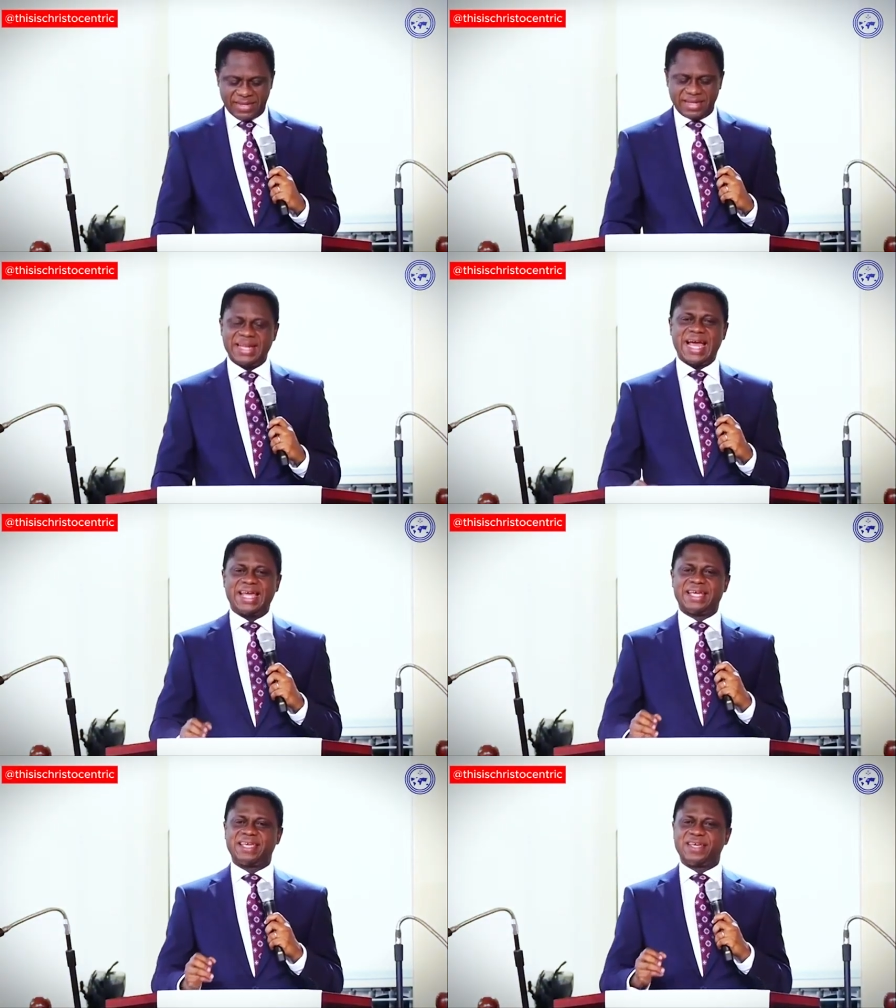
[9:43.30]

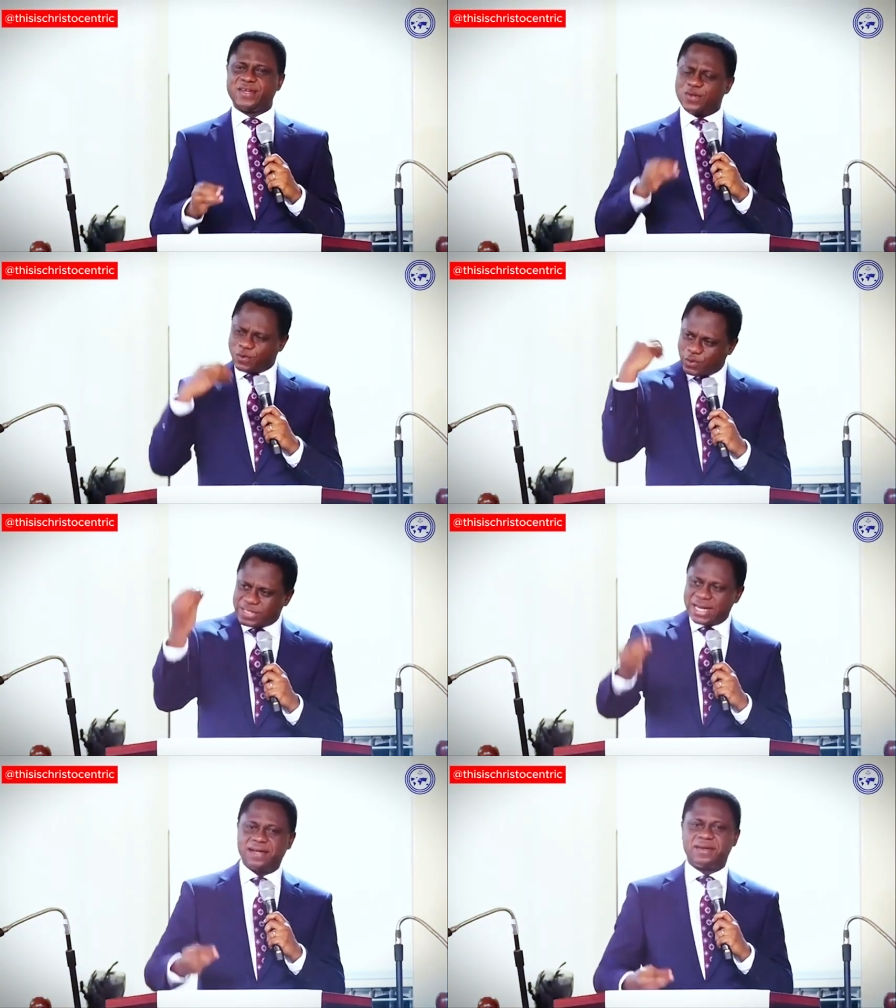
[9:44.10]
Like good
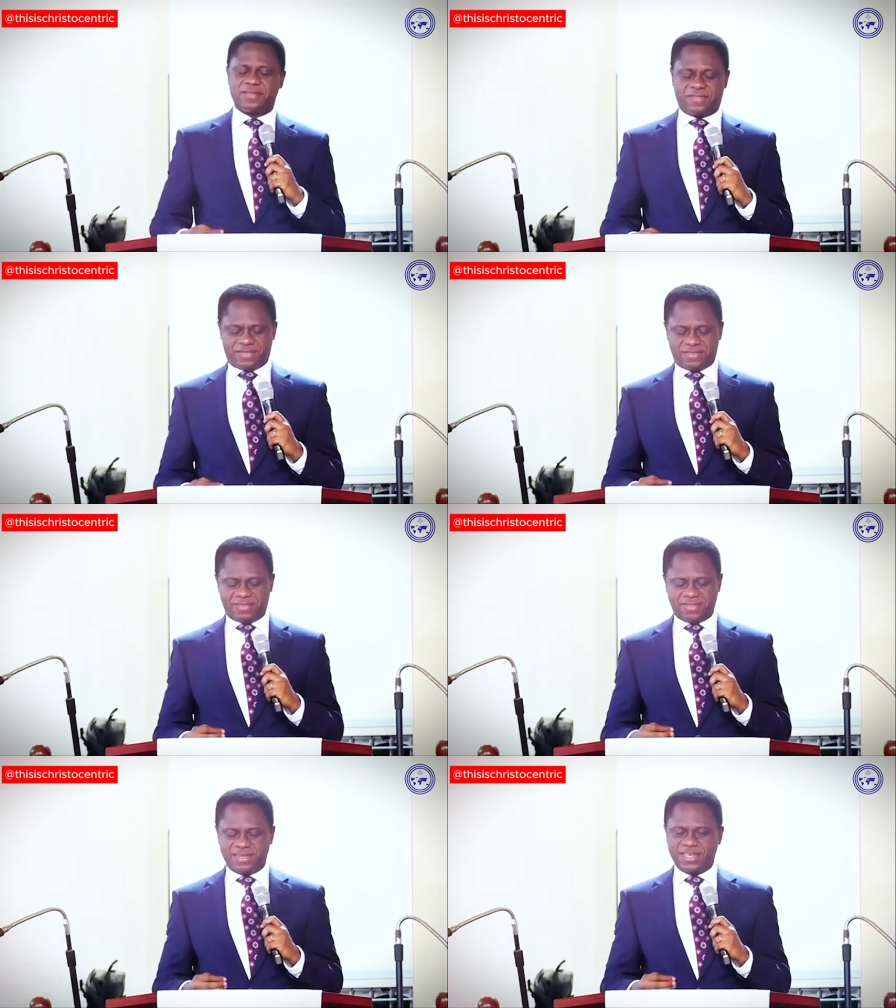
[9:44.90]

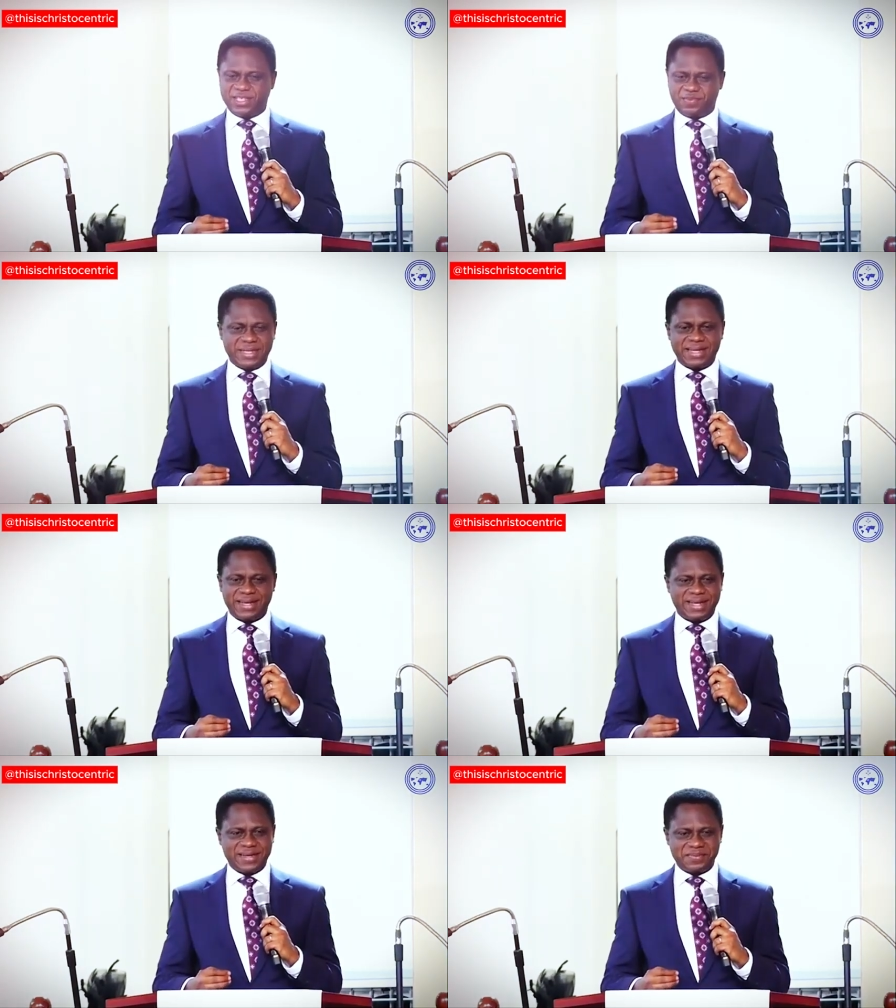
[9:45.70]
health is better
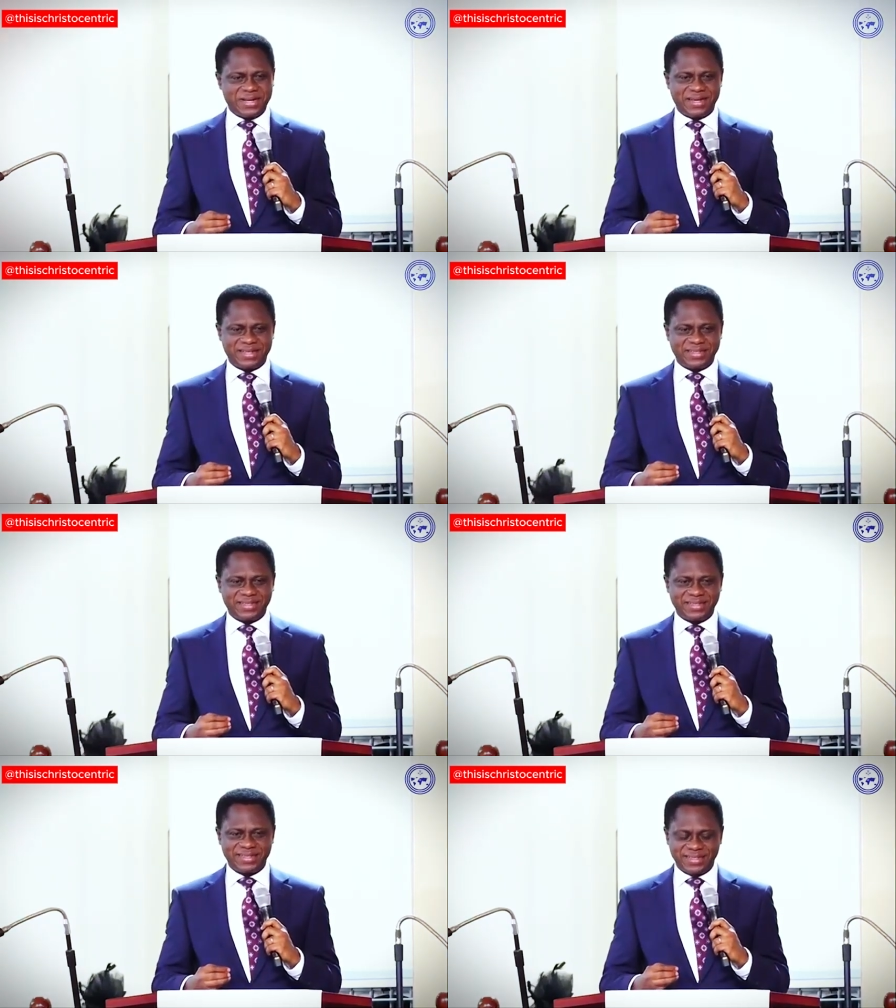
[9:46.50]
than money,
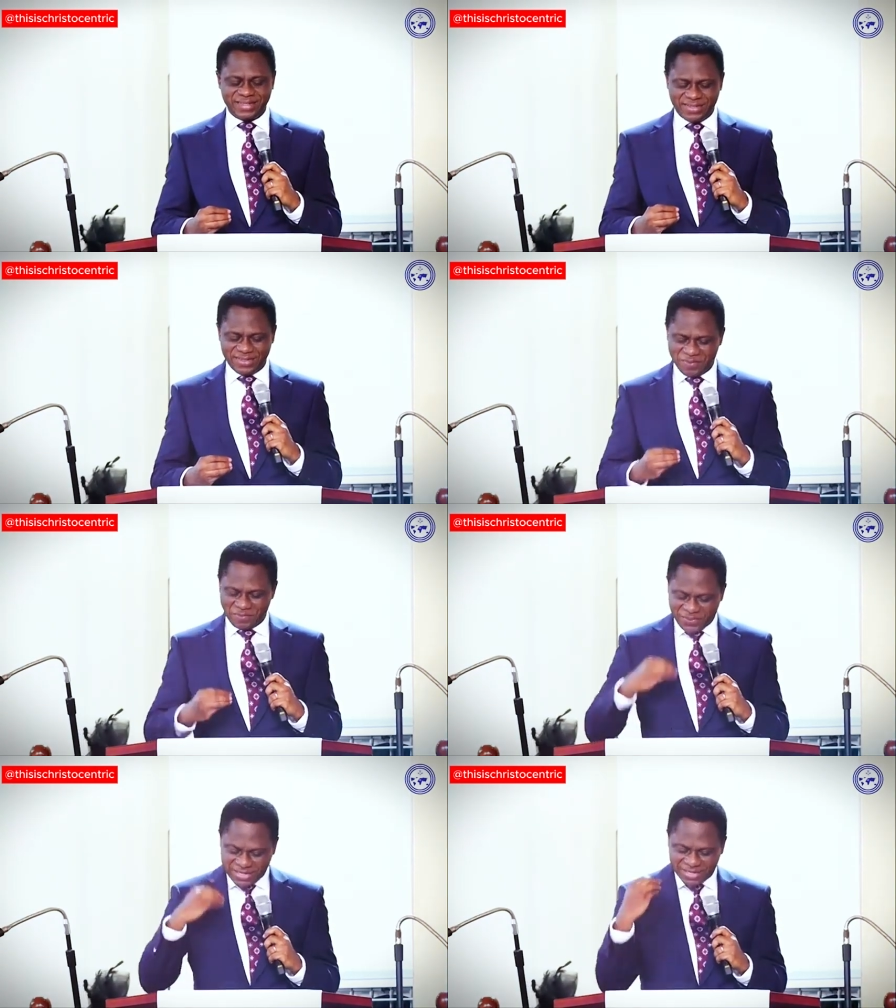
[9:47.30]

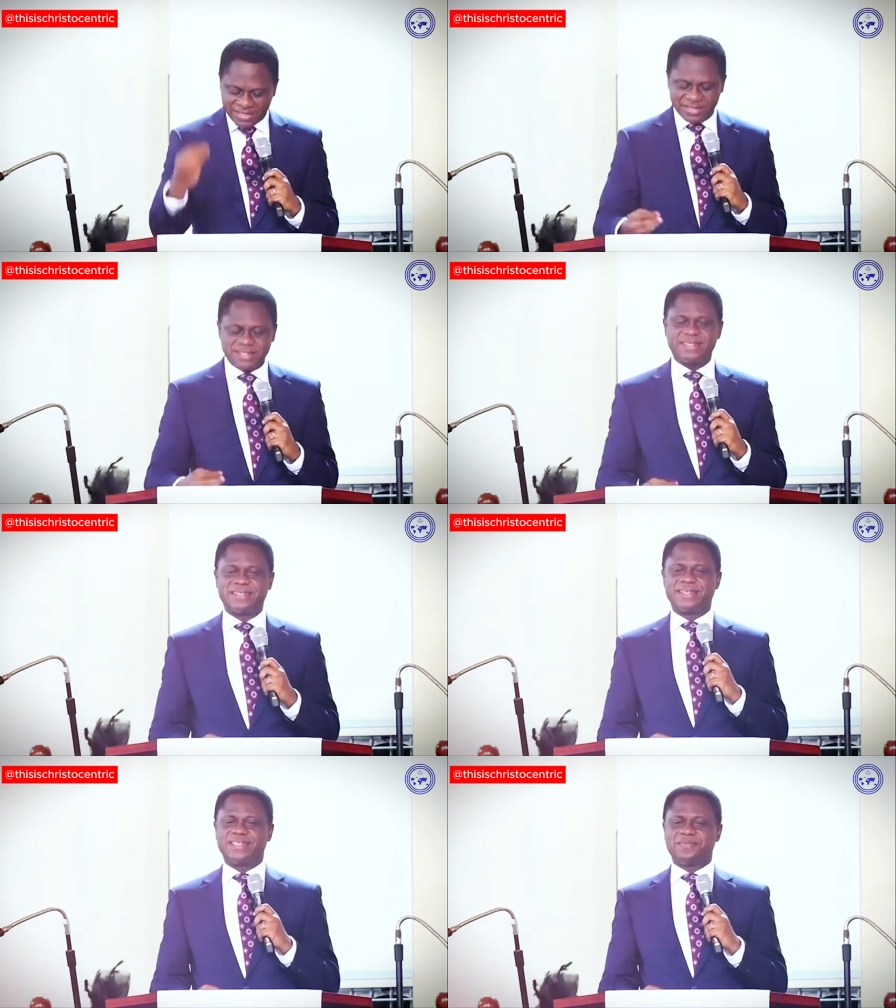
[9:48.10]

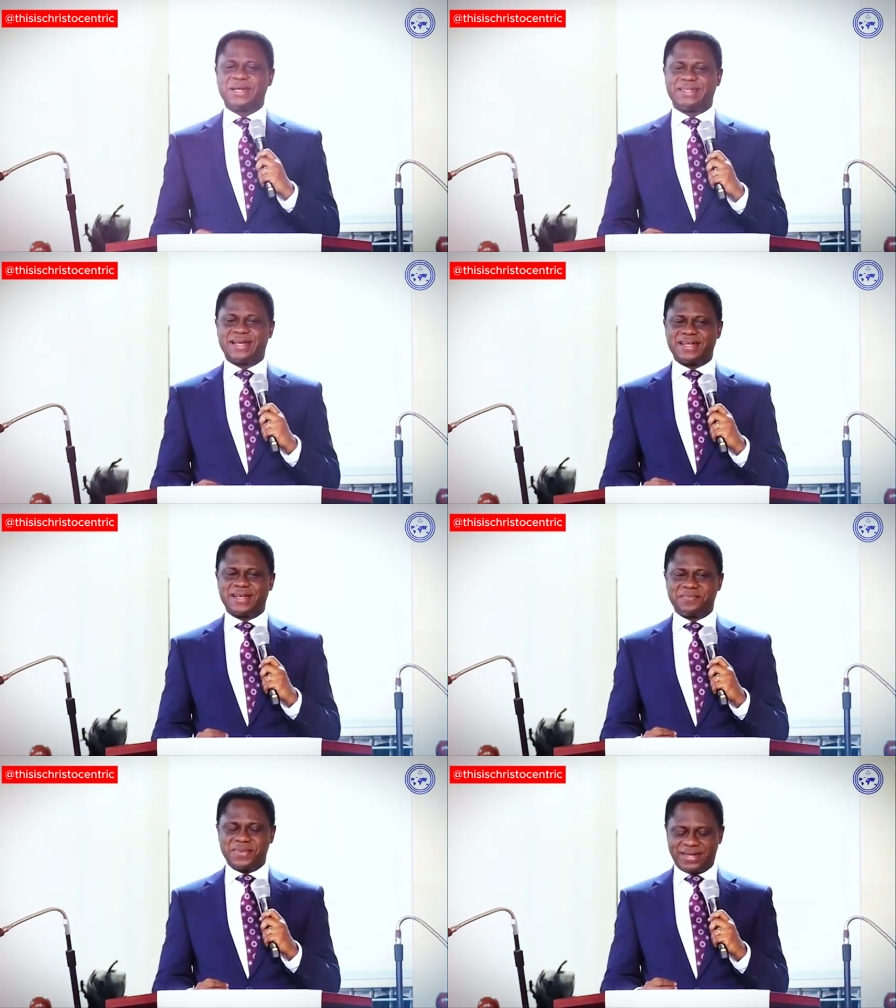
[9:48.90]
peace is better
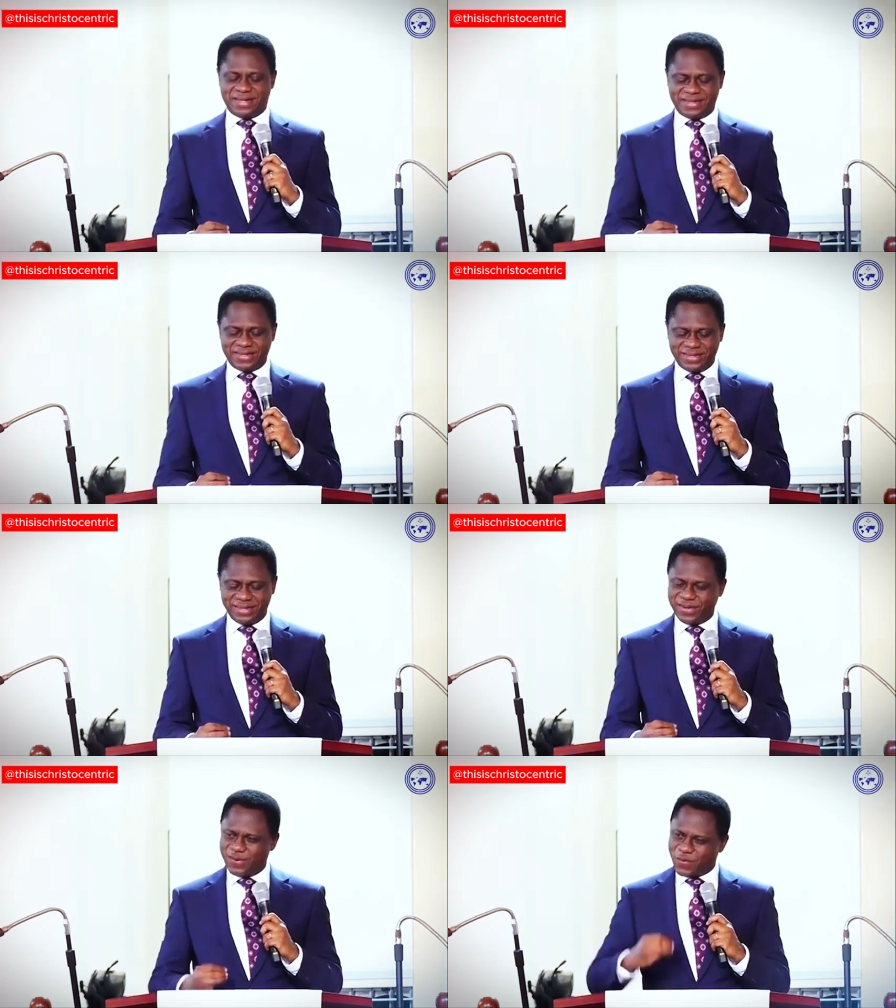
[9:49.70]
than money,
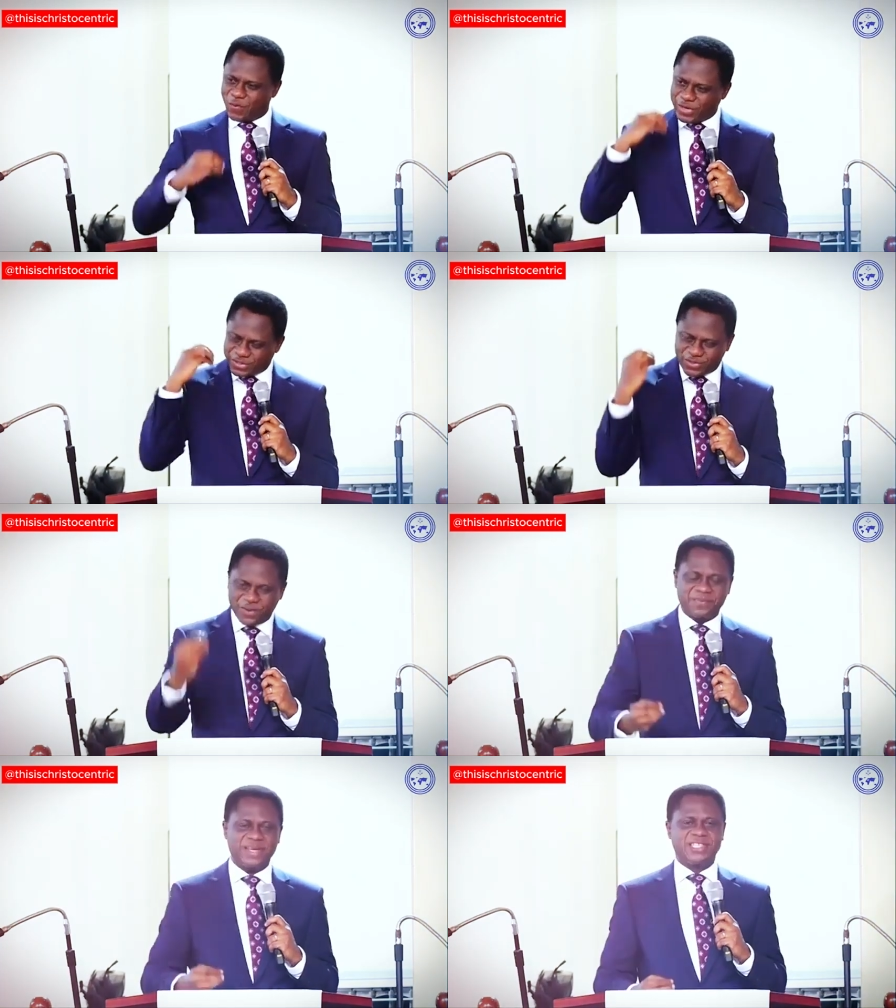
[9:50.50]

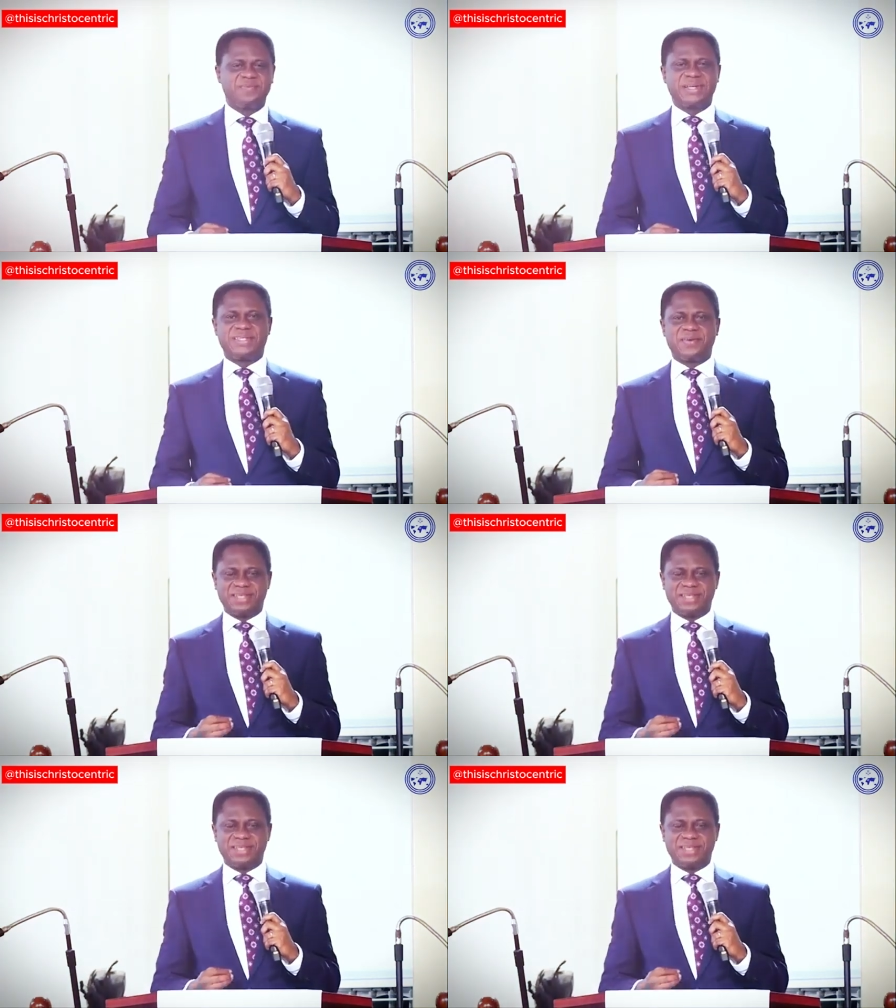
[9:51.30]
wisdom is better